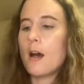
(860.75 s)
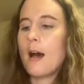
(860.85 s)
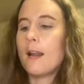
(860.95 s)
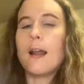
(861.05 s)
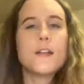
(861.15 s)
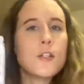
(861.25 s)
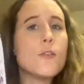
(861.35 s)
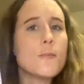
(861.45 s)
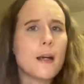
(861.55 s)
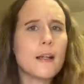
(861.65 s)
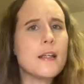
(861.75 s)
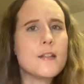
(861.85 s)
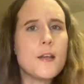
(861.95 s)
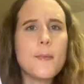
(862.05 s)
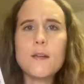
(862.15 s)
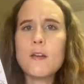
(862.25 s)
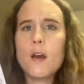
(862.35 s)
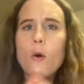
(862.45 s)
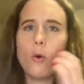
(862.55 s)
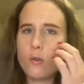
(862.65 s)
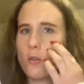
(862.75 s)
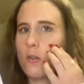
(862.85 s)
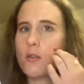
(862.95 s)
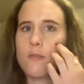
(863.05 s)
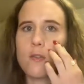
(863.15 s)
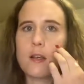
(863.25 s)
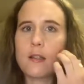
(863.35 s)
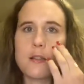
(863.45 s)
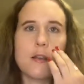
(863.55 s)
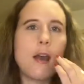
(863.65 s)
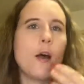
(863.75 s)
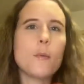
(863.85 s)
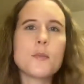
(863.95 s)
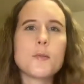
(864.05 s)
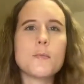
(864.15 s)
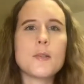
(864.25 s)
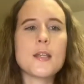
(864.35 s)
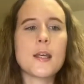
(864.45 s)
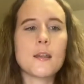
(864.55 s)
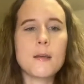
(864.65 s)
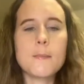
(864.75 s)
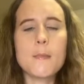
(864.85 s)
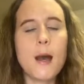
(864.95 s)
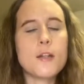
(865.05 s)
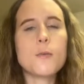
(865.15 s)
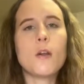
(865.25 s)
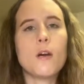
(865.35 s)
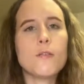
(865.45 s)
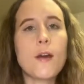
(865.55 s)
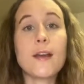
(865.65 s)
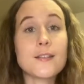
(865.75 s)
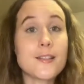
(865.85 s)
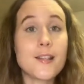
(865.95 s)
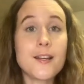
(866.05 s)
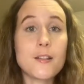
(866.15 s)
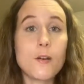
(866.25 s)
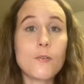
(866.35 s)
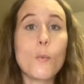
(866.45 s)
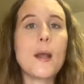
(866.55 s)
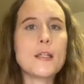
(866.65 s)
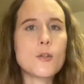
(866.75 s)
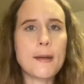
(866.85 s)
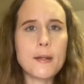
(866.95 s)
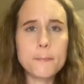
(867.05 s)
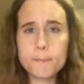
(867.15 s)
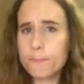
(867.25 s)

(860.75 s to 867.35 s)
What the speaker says: I like to use magnesium in all sorts of things. It helps, particularly I do a lot of exercise, a lot of weight training.